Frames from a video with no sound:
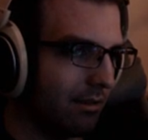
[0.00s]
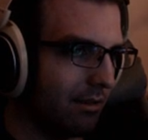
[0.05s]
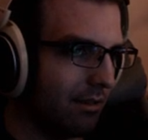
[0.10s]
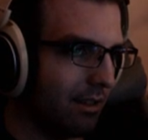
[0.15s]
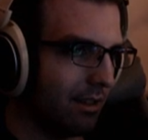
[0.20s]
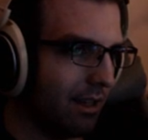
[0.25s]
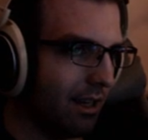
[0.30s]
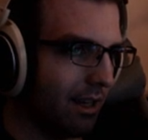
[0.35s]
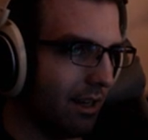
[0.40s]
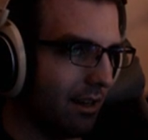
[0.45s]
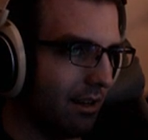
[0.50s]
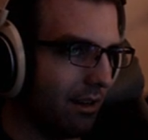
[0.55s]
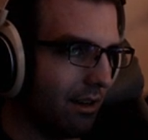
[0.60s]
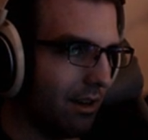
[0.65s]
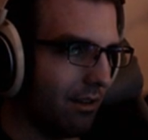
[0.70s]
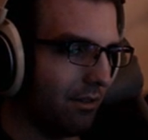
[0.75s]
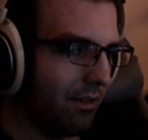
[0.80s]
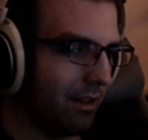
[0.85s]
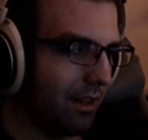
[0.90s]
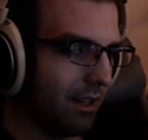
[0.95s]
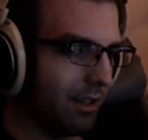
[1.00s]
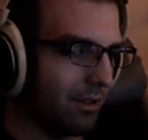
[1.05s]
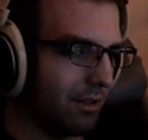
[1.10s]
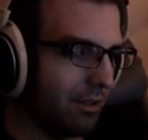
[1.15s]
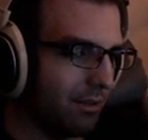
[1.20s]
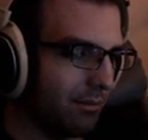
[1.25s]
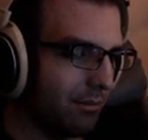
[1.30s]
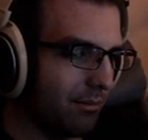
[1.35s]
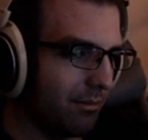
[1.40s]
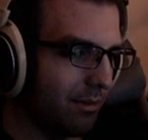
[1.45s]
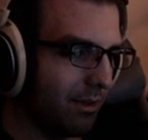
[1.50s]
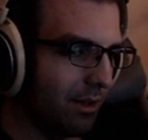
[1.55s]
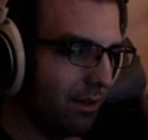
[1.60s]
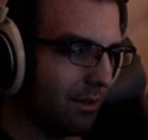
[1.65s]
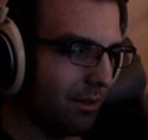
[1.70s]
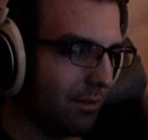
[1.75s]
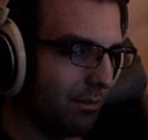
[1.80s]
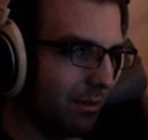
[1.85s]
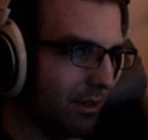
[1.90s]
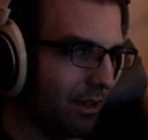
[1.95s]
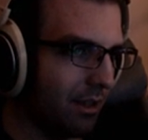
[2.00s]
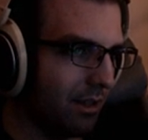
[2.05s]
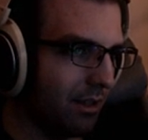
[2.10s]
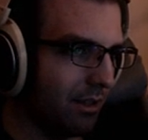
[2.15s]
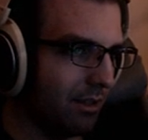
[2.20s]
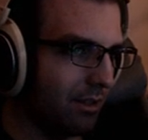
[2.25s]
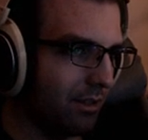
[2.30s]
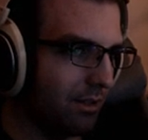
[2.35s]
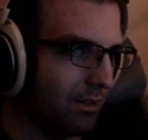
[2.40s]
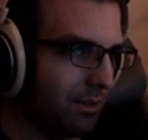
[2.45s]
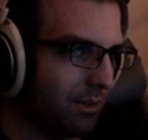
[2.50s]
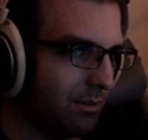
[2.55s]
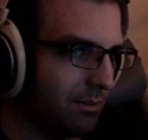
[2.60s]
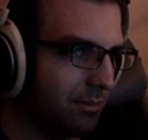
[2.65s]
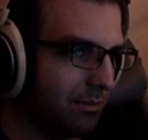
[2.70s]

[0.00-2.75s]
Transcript: But I don't know, I feel like I should do somebody else.